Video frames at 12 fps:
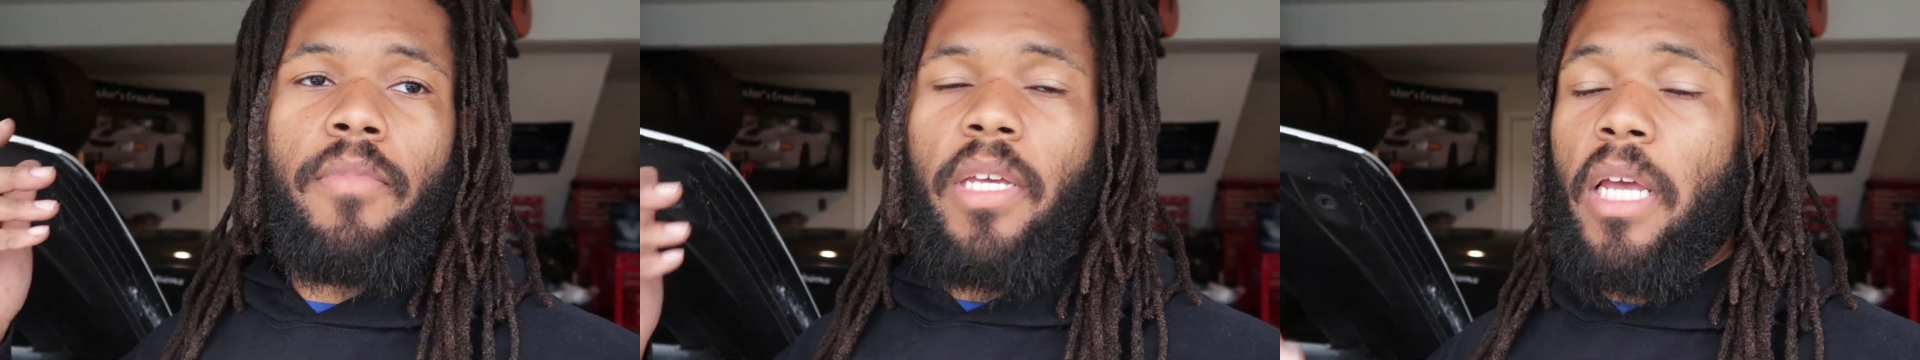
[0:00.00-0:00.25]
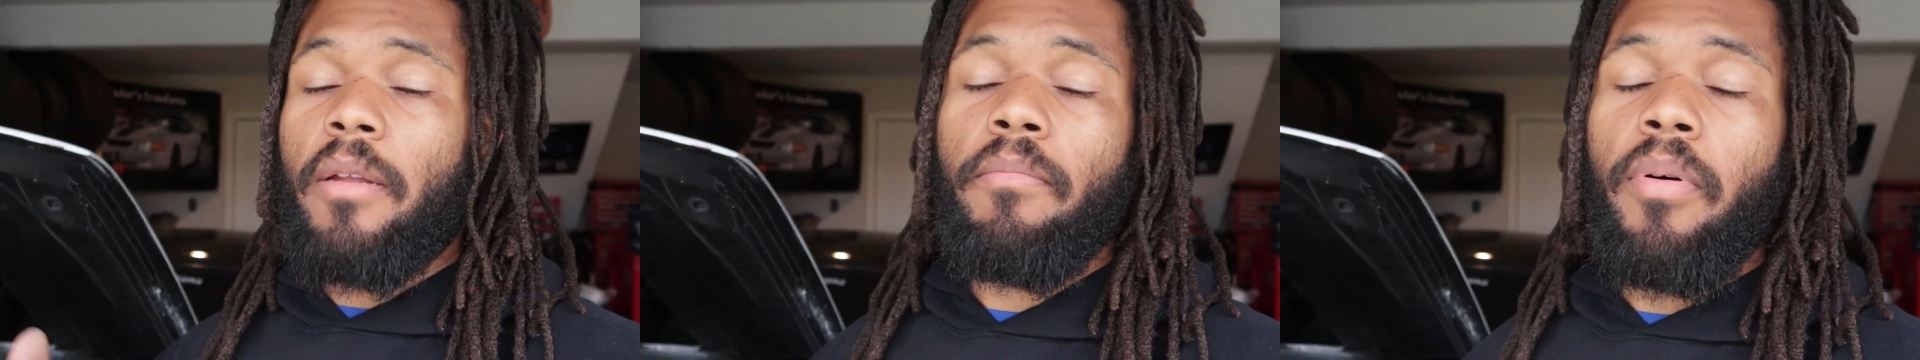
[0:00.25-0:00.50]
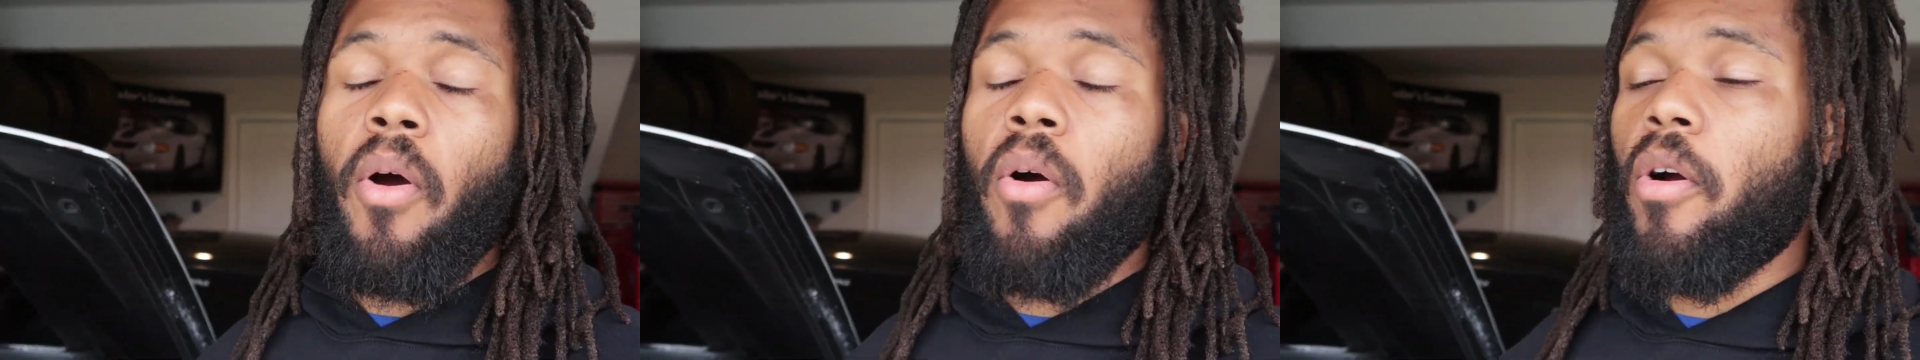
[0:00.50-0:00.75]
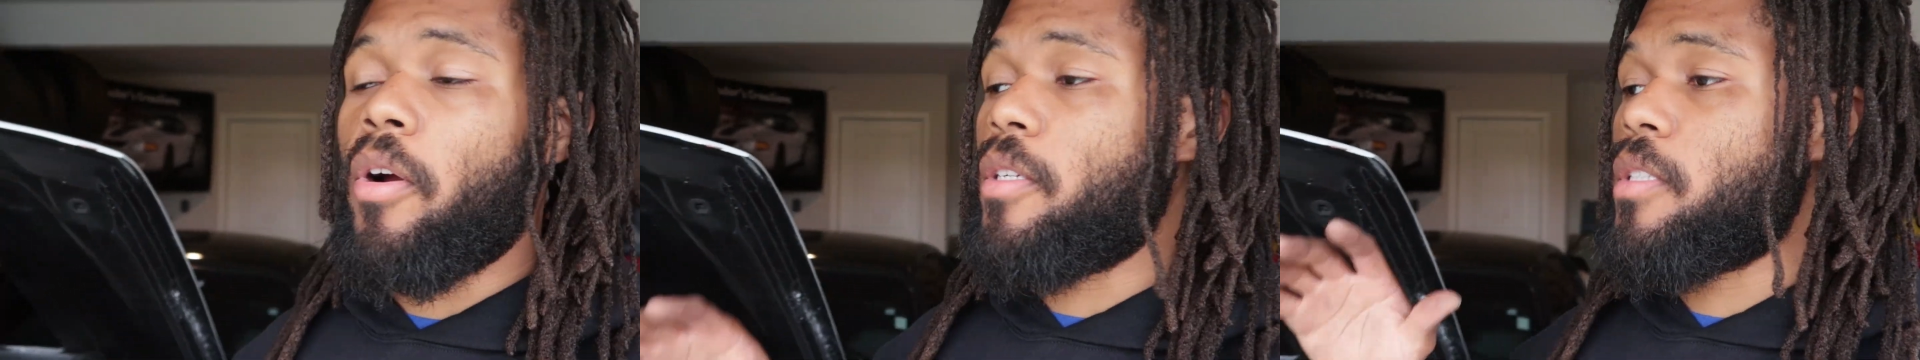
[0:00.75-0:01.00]
getting
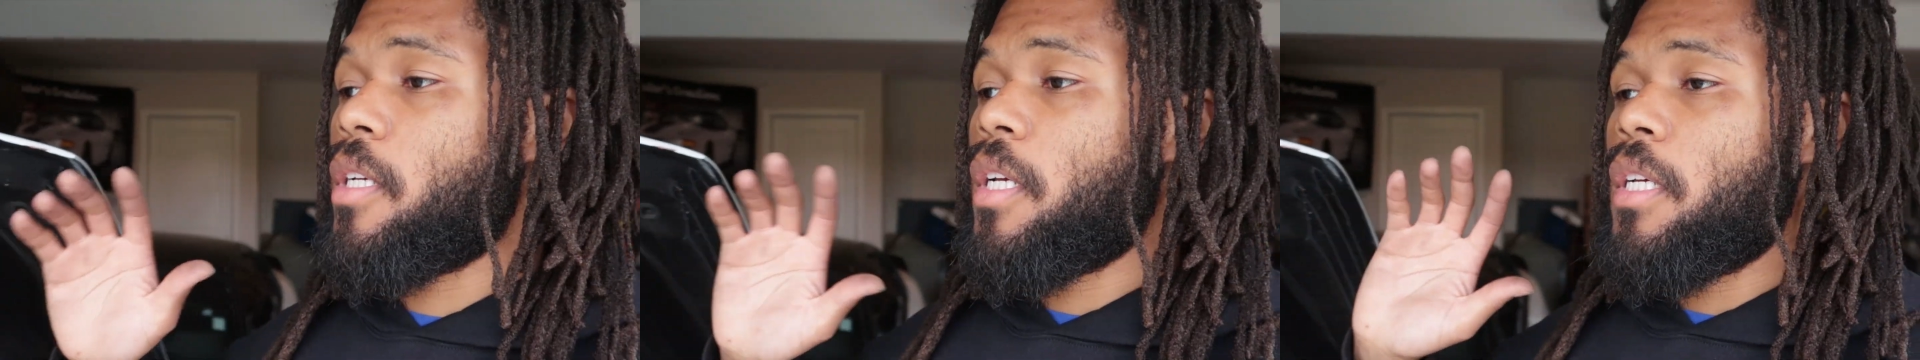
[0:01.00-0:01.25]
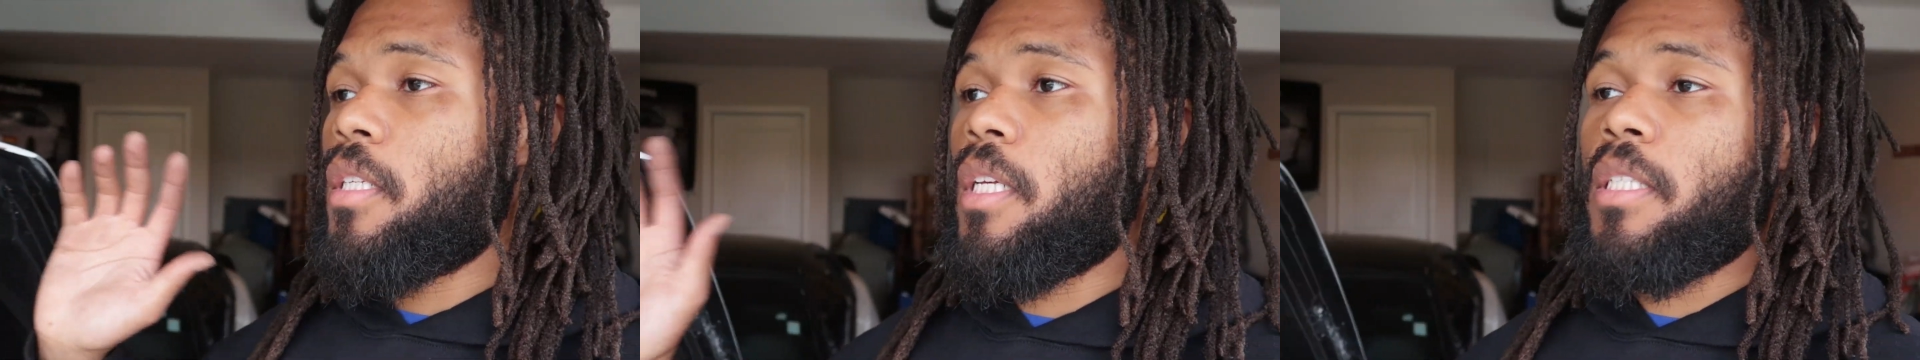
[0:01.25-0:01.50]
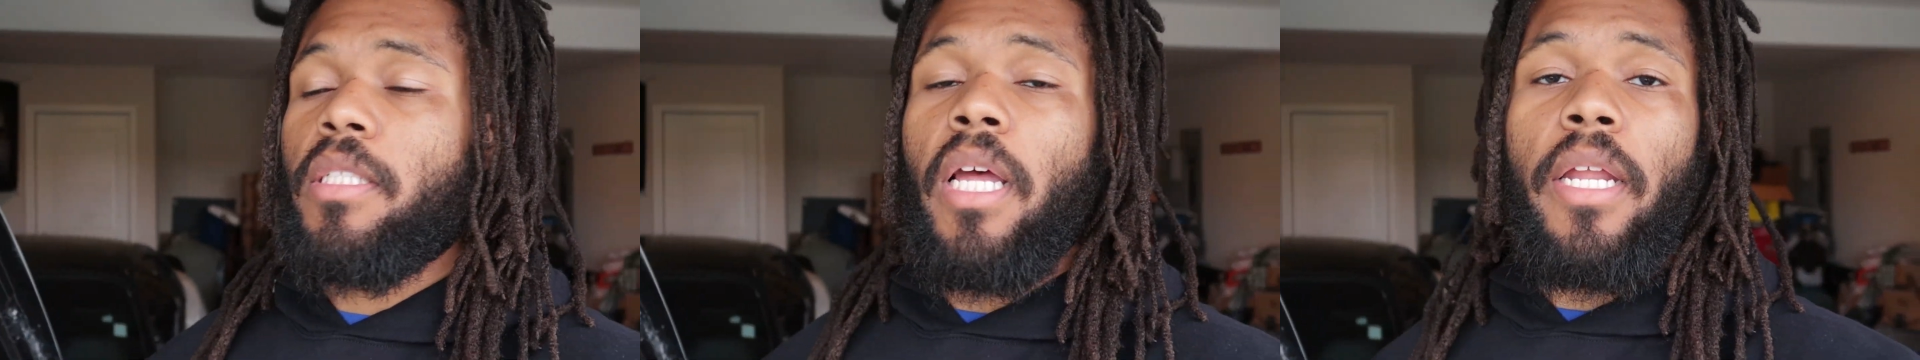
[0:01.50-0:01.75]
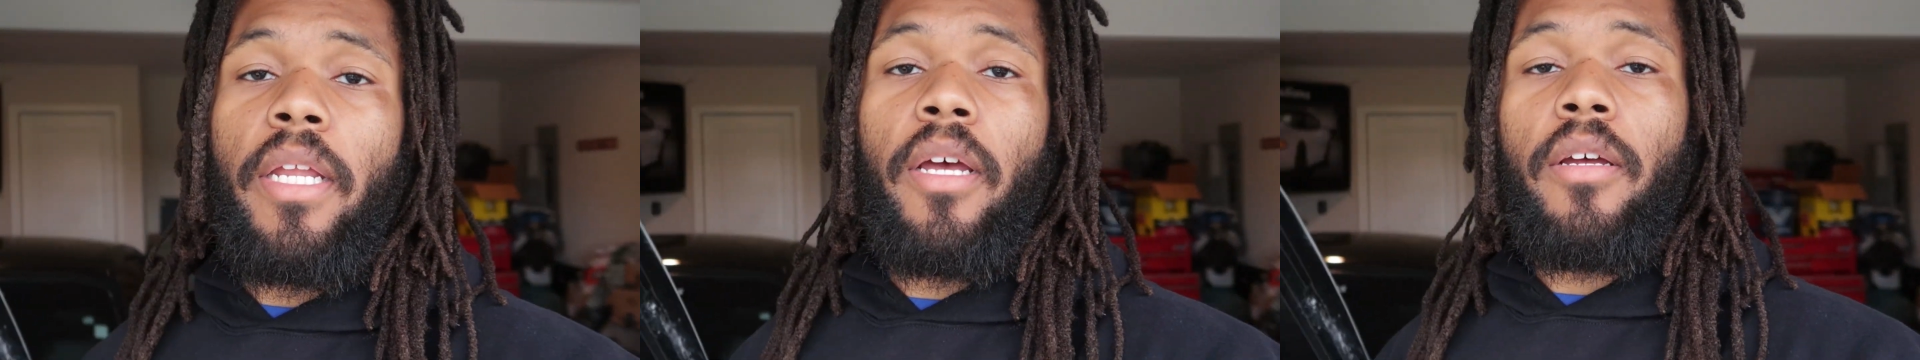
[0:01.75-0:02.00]
parts, this,
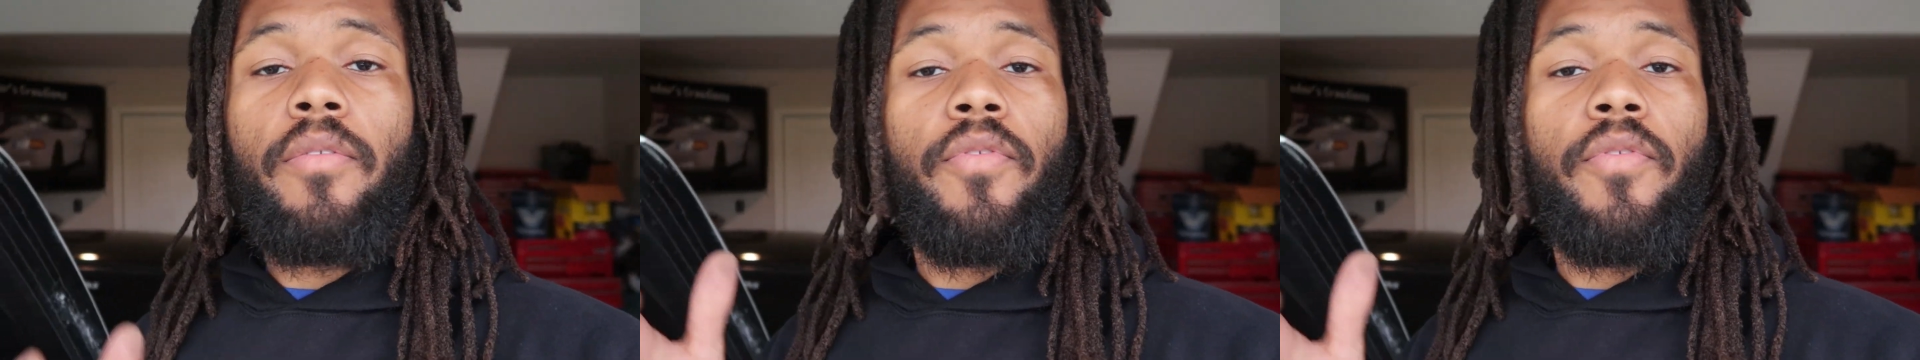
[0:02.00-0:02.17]
that, and the other.